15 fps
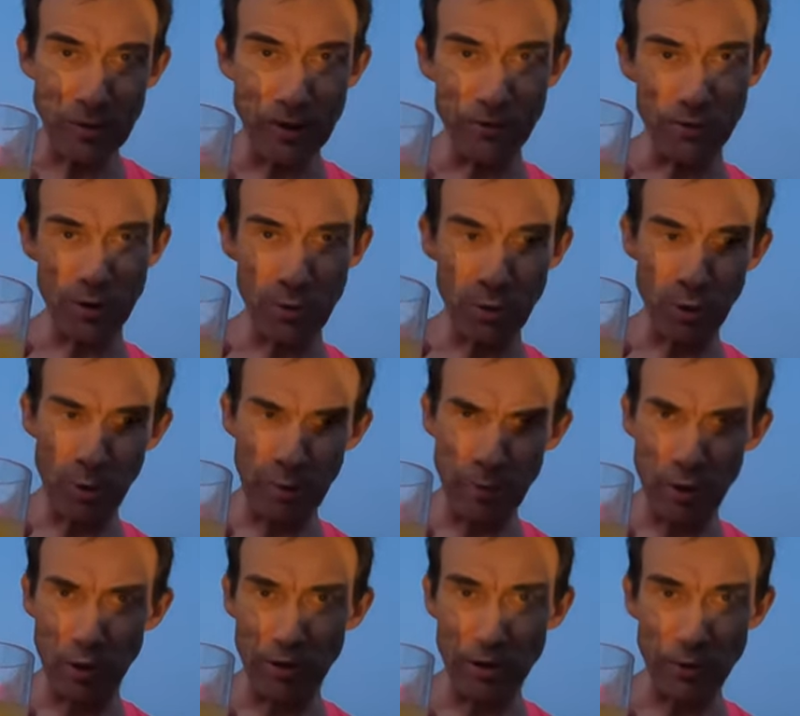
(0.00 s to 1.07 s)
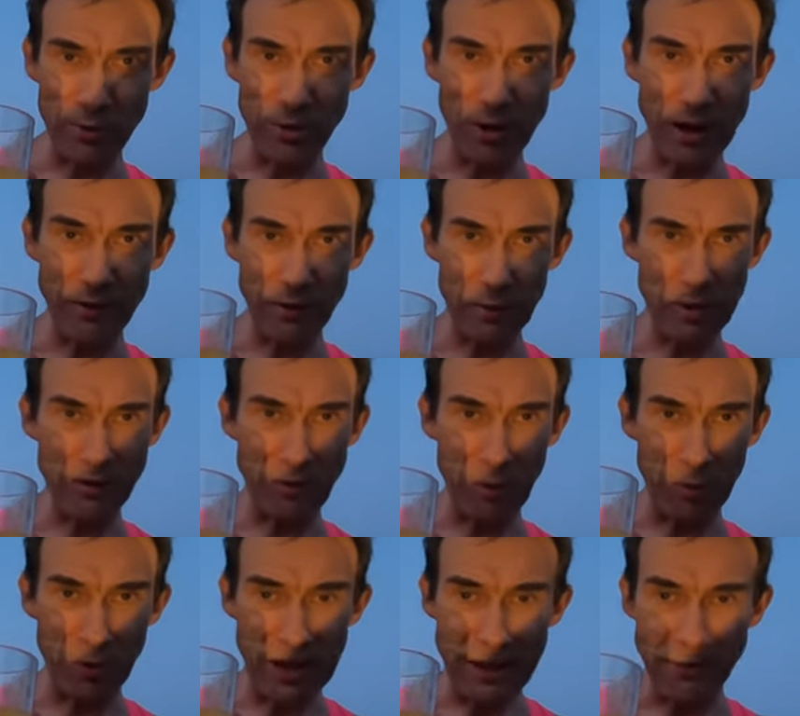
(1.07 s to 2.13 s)
come over to the War Memorial to have a bit of a
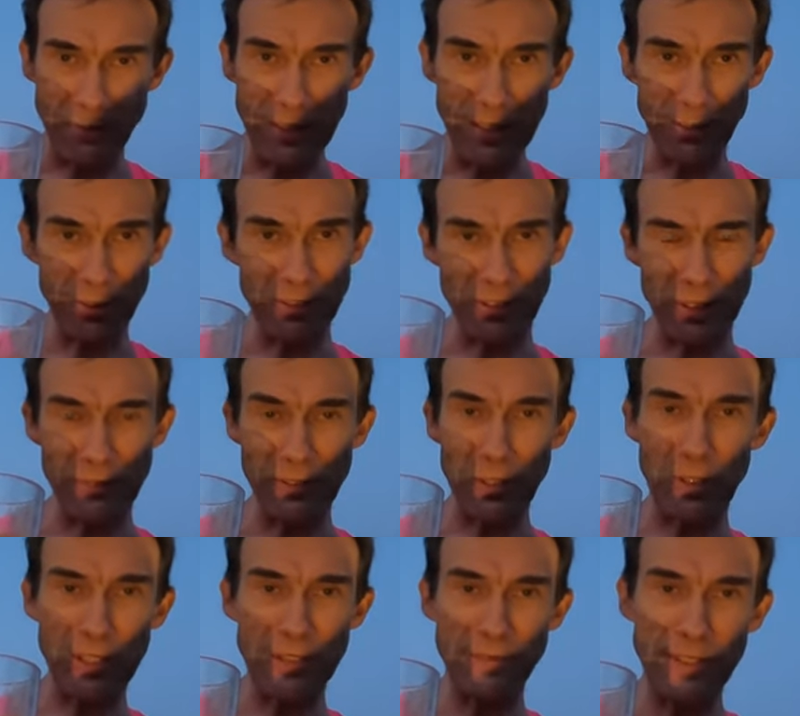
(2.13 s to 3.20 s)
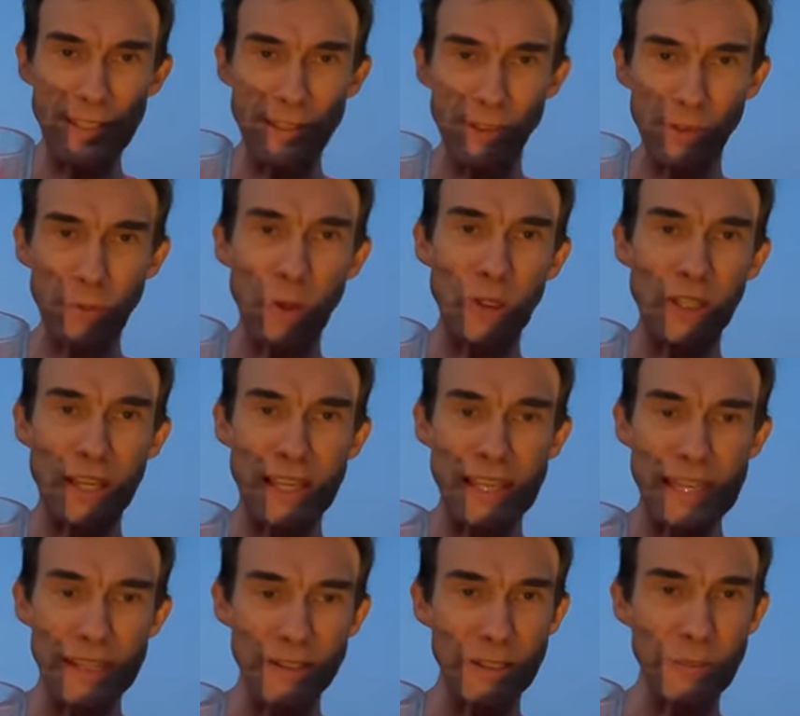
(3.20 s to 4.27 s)
brief, and it's got a convenient spotlight
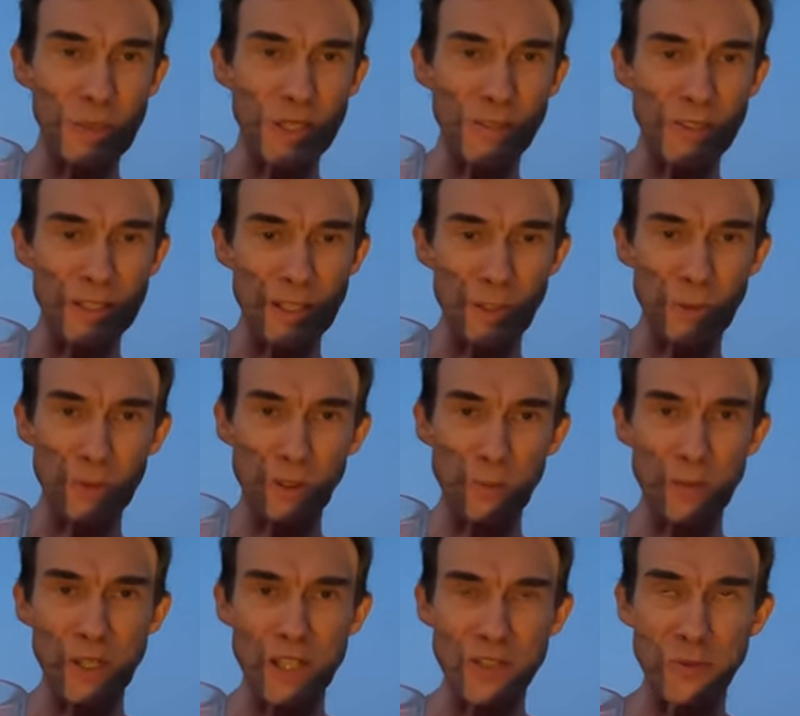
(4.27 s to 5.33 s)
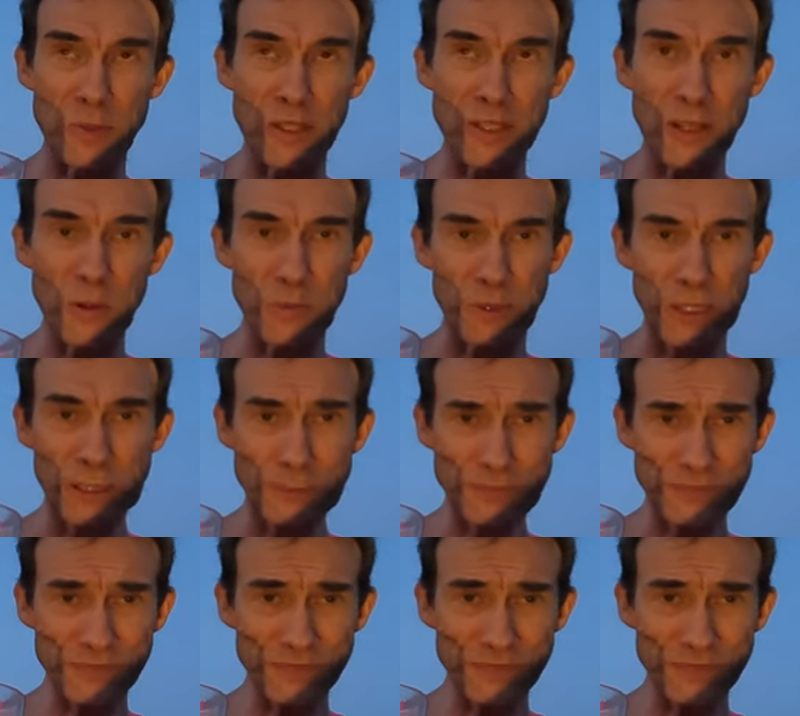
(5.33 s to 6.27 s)
here and a bit of a nice little perch for my GoPro.